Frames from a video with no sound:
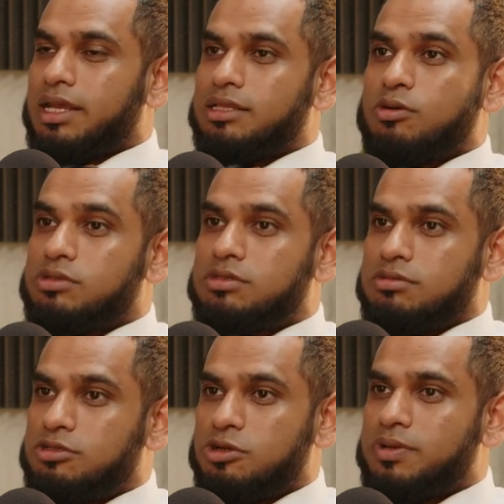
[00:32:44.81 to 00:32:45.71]
Like they
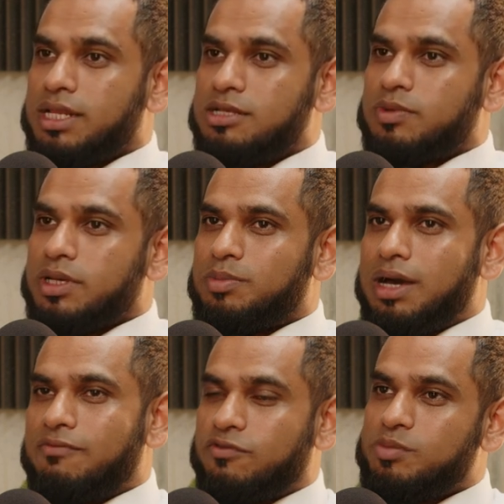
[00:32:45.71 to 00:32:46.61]
would do it anyway.
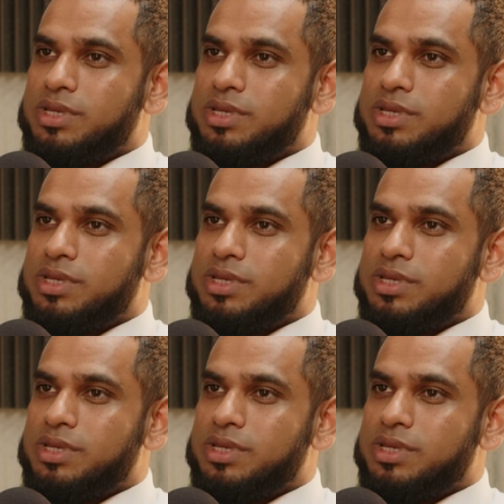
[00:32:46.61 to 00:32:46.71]
But for